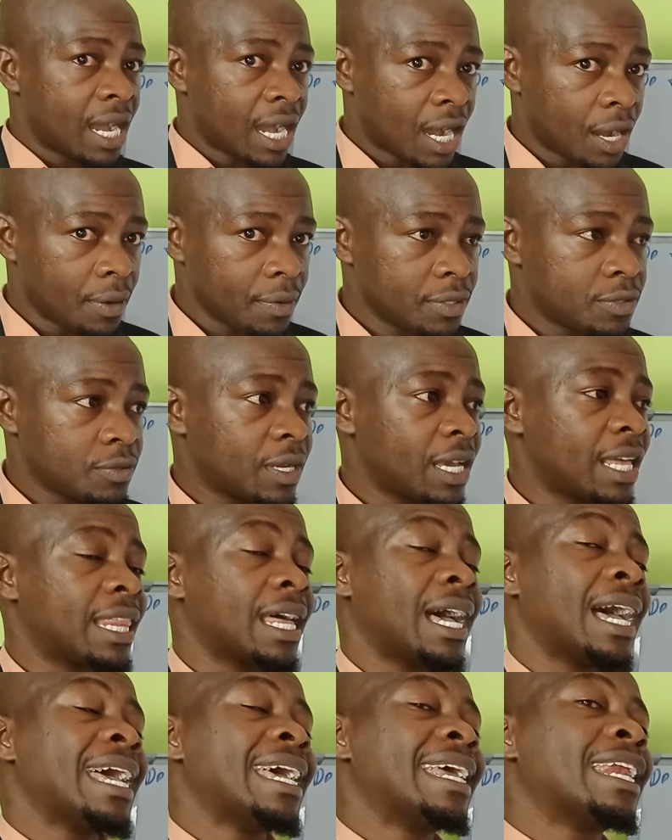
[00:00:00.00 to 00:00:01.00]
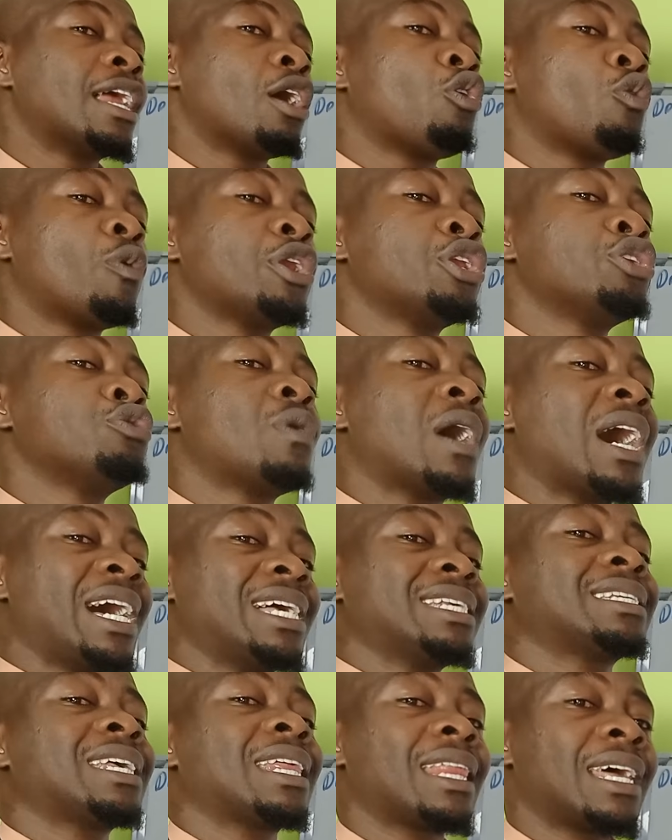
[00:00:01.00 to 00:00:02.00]
Are we together? Now, when you
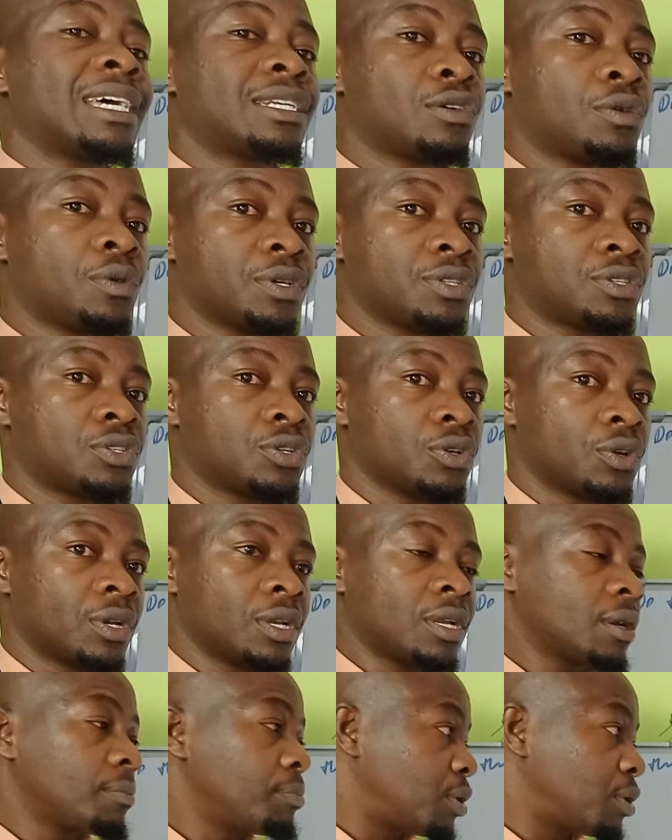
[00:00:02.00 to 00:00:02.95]
answer that question,